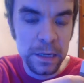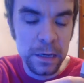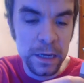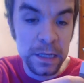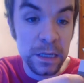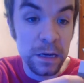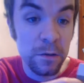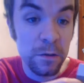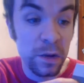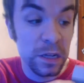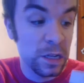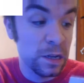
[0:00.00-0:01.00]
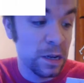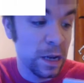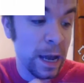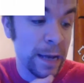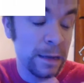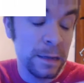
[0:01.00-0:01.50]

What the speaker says: is the light